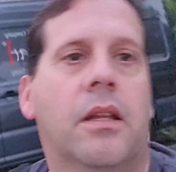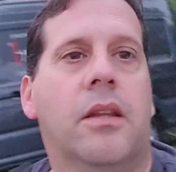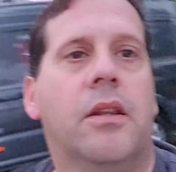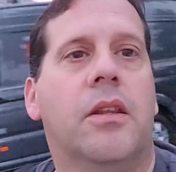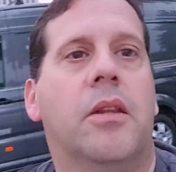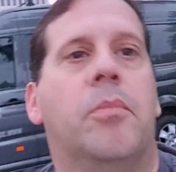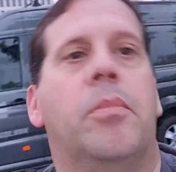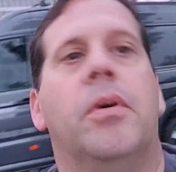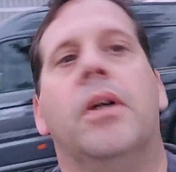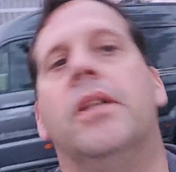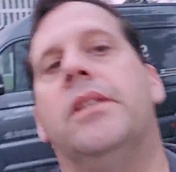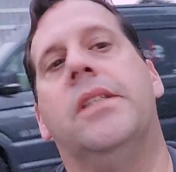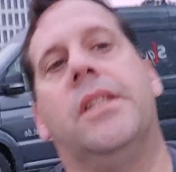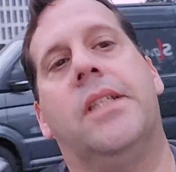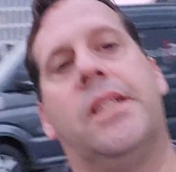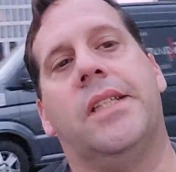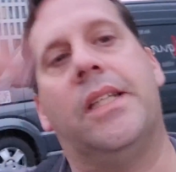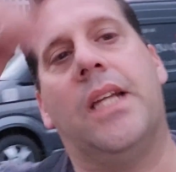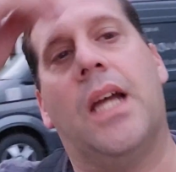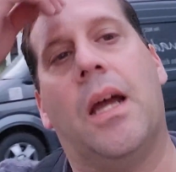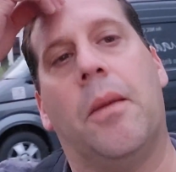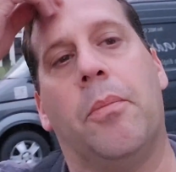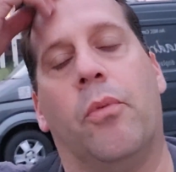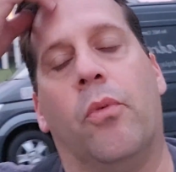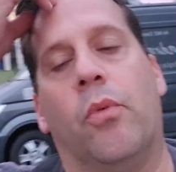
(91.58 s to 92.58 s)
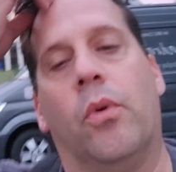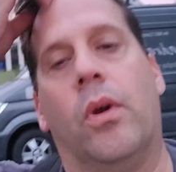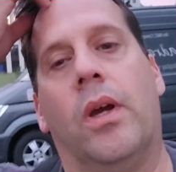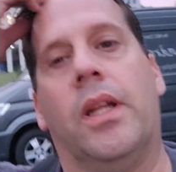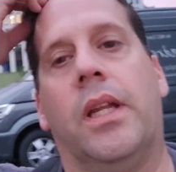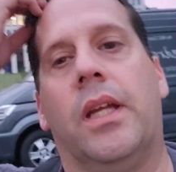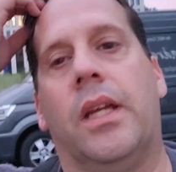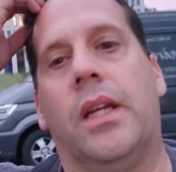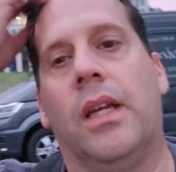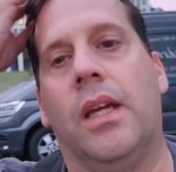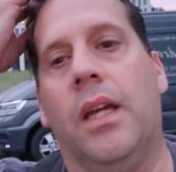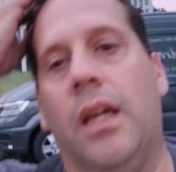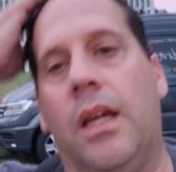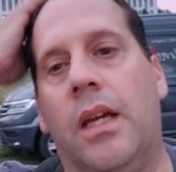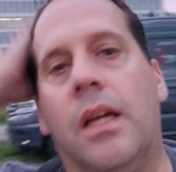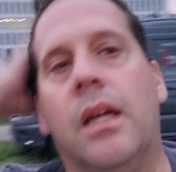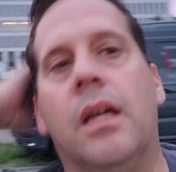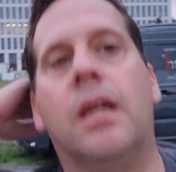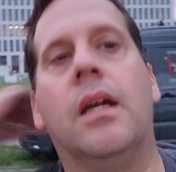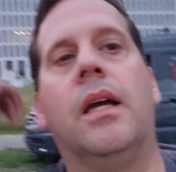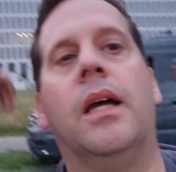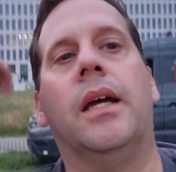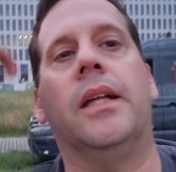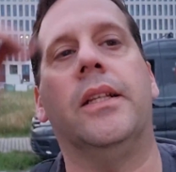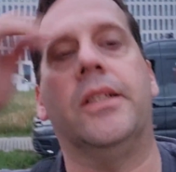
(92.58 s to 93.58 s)
the buses stop running
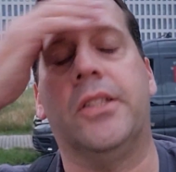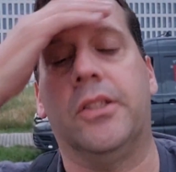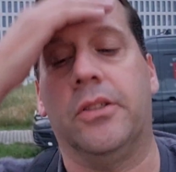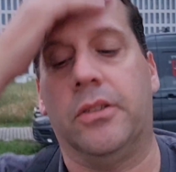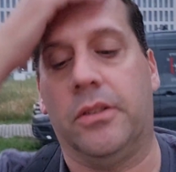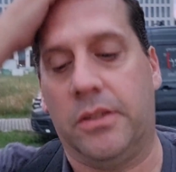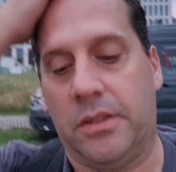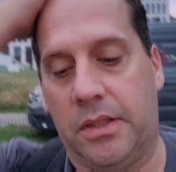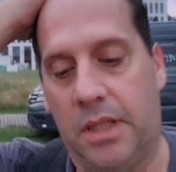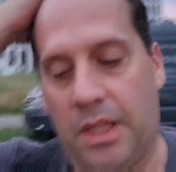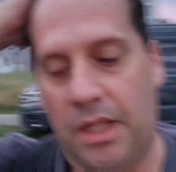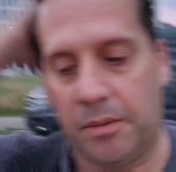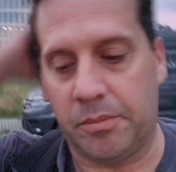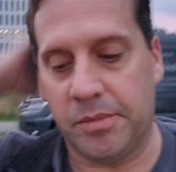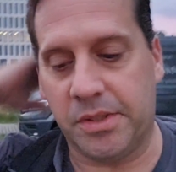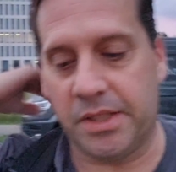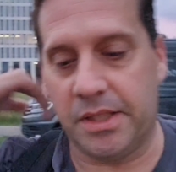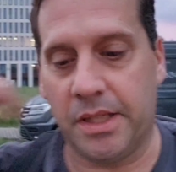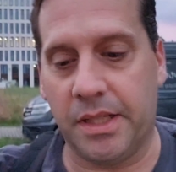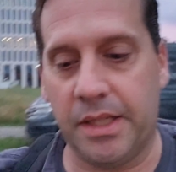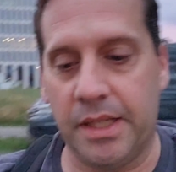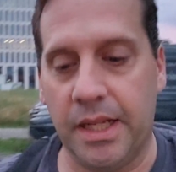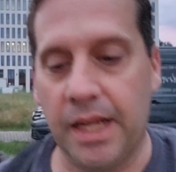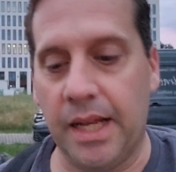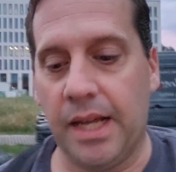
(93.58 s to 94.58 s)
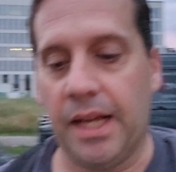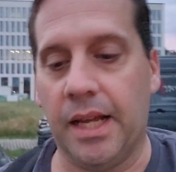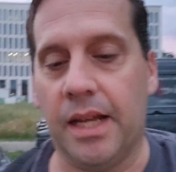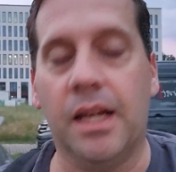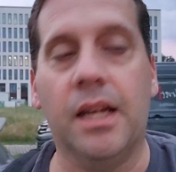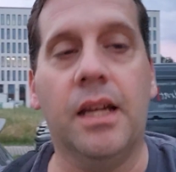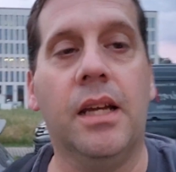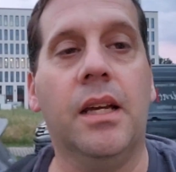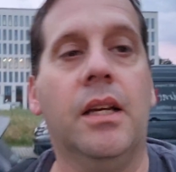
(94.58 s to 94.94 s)
at certain times of the day.